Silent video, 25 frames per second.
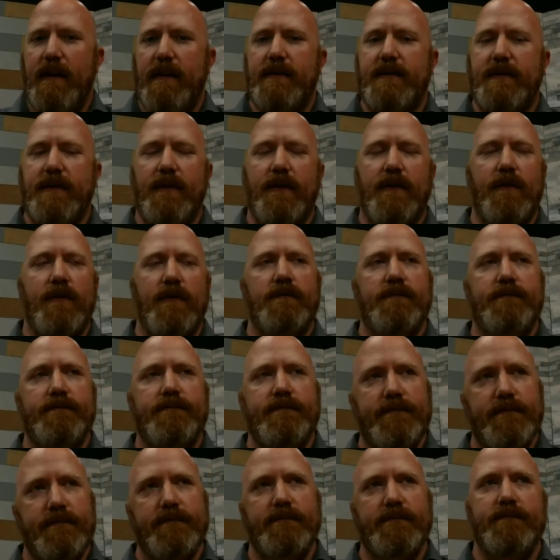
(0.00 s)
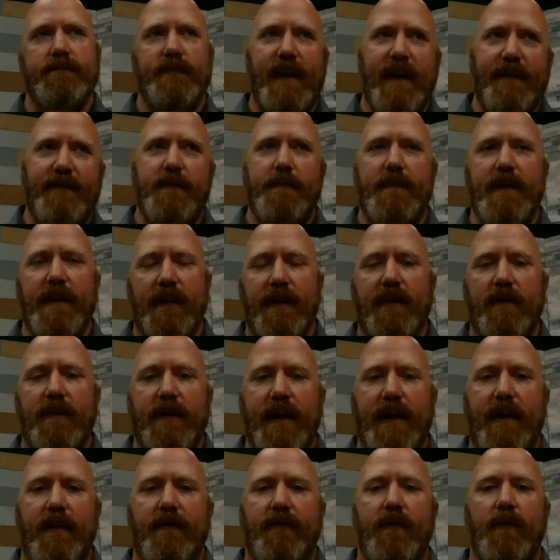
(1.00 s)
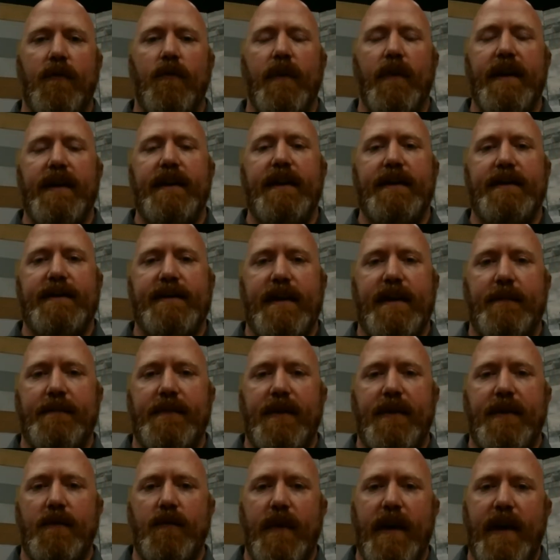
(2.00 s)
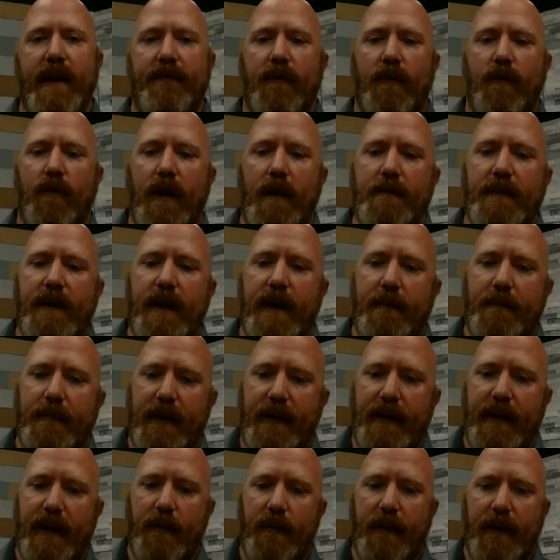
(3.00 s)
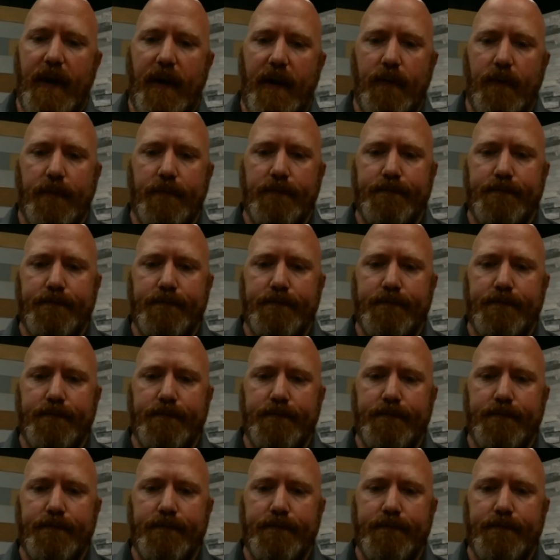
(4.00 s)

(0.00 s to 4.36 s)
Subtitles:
So you have to be a little careful. We did something. We have a rum company that we own.